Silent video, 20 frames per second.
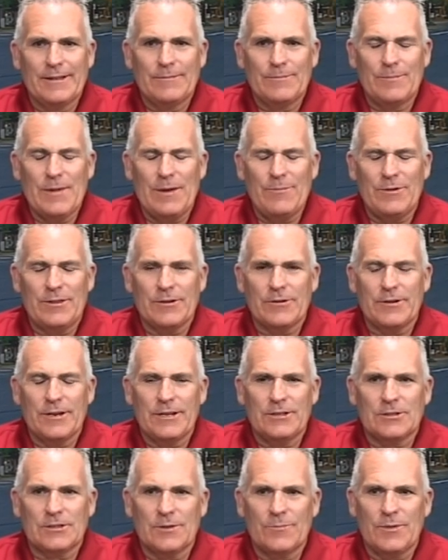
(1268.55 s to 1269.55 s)
Maybe there
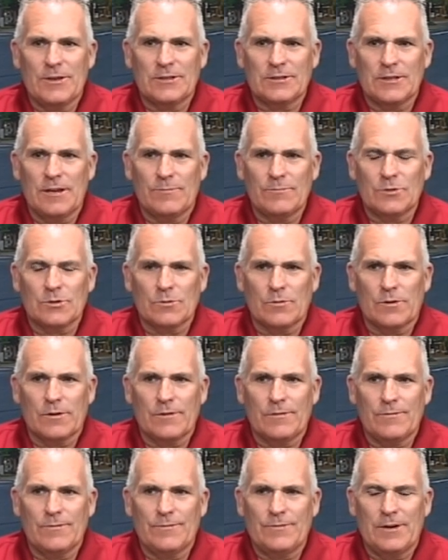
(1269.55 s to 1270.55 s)
needs to be some sort
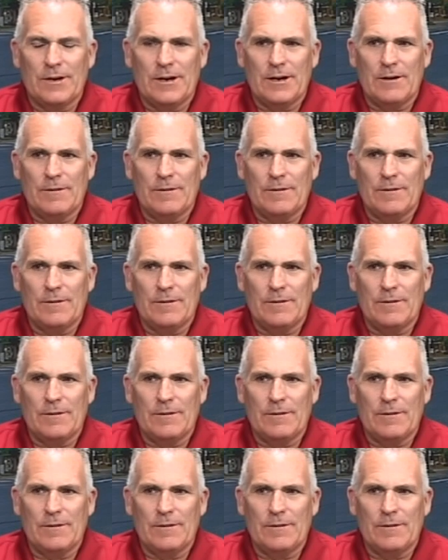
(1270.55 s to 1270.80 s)
of